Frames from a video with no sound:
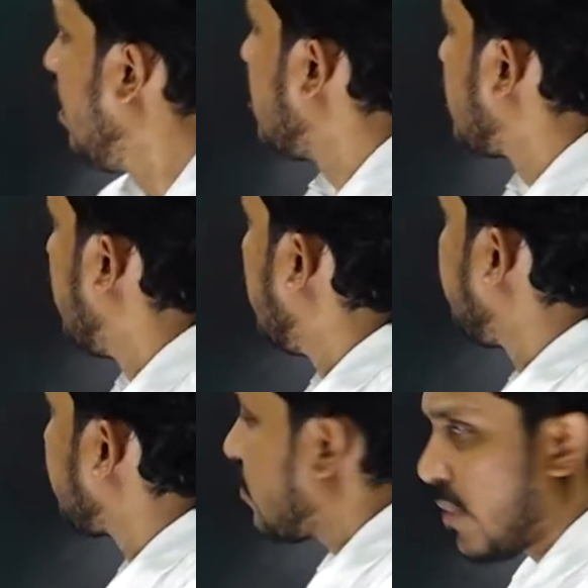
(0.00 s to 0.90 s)

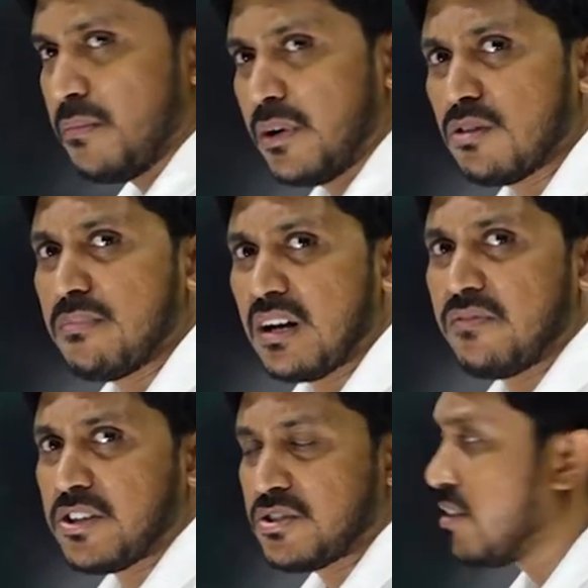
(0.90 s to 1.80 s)
So, but to
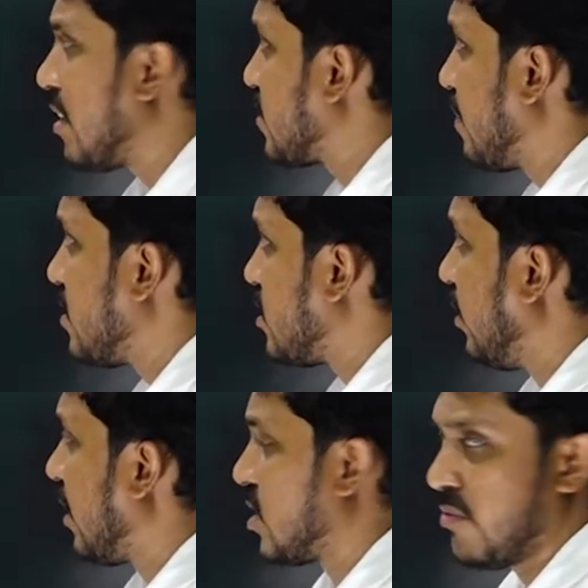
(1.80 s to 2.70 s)
manufacture is expensive,
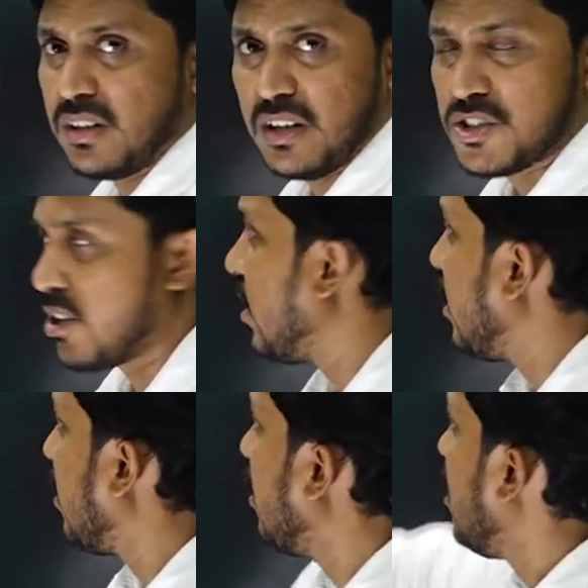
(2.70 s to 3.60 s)
that is one constraint here.